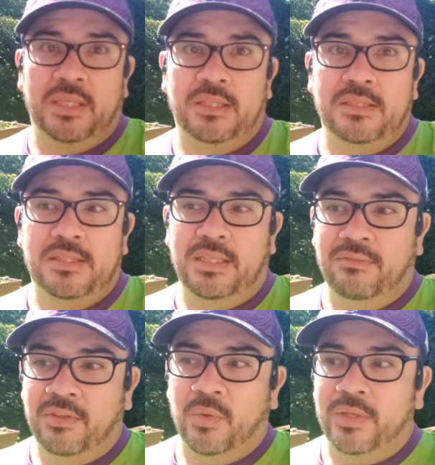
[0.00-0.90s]
and
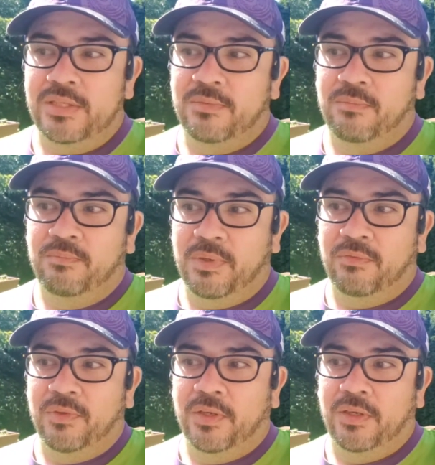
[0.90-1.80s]
even though it is a bit
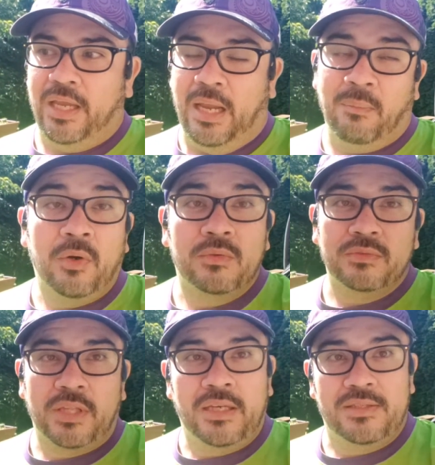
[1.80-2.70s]
of a hammer
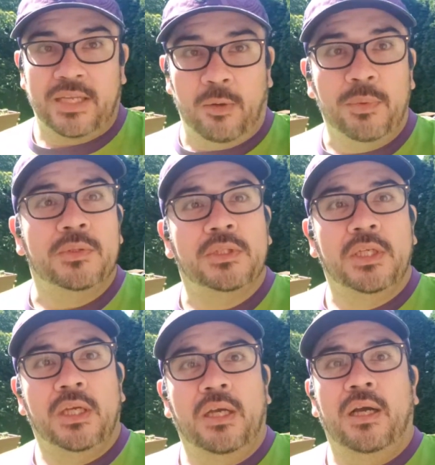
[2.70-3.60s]
than a scalpel,
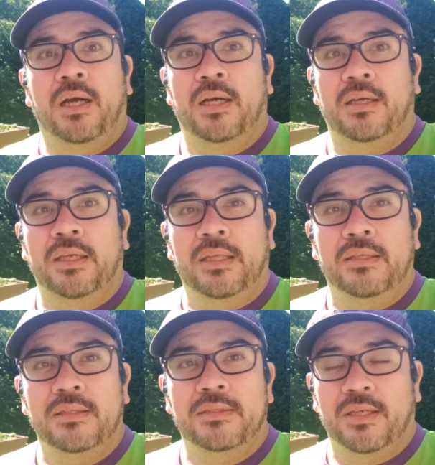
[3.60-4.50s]
it
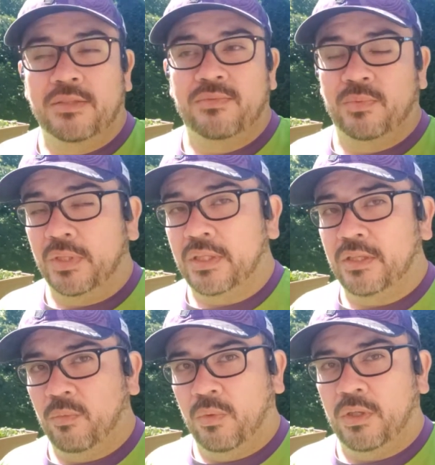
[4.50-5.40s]
does really
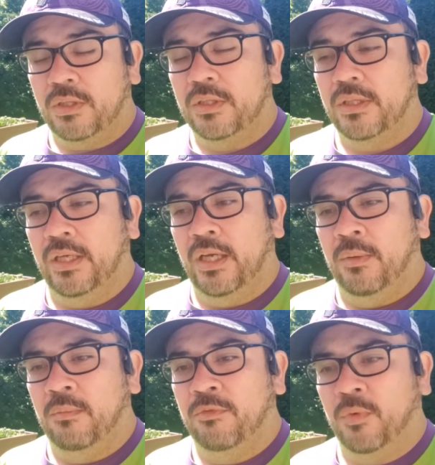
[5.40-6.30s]
good work
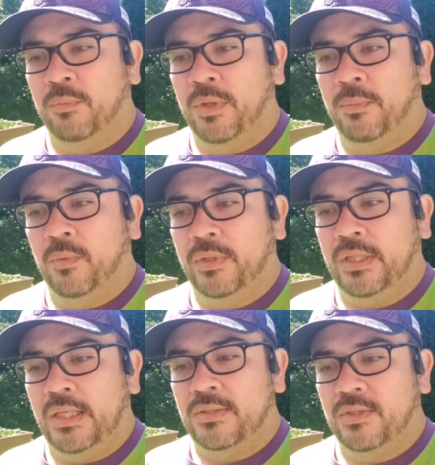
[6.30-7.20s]
for people with
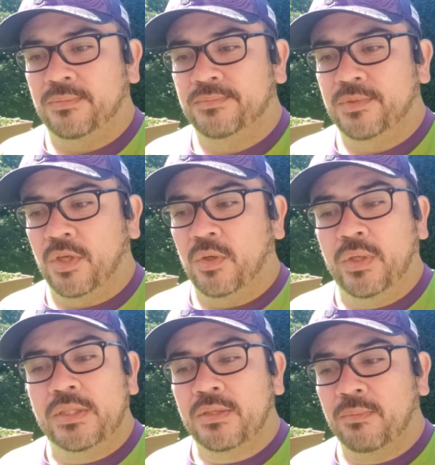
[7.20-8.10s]
cancer. So
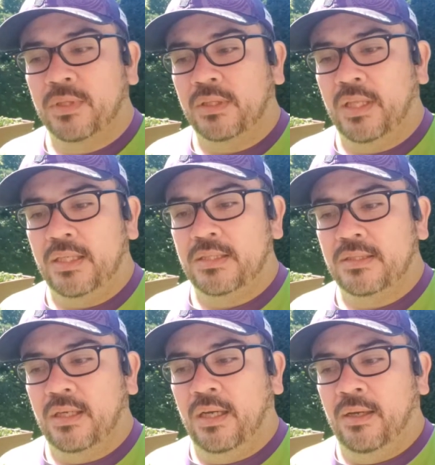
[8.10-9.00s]
it's something
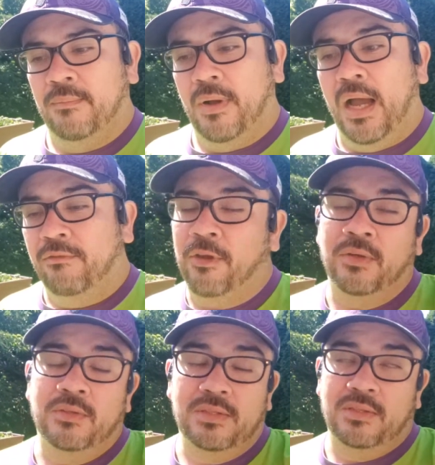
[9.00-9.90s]
that I
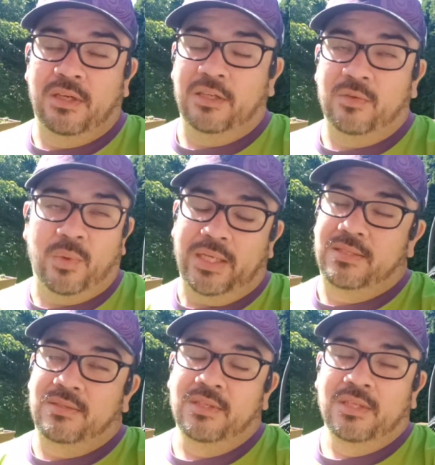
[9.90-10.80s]
found
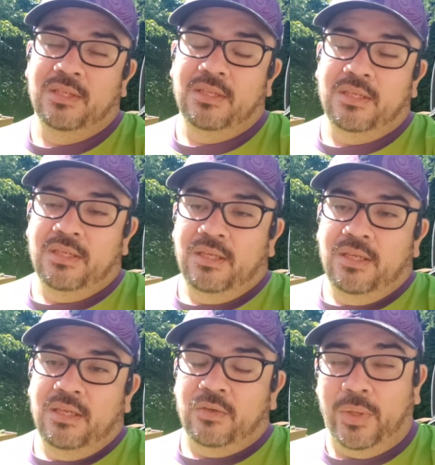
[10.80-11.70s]

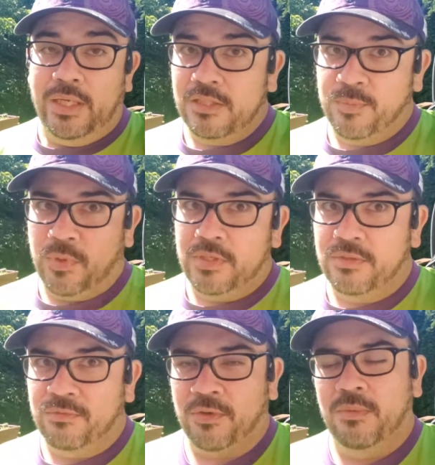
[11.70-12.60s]
great
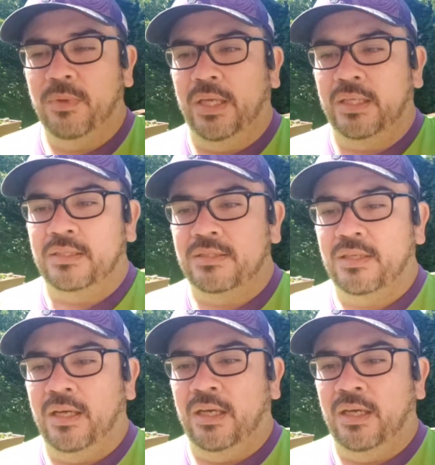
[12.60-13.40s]
inspiration from, and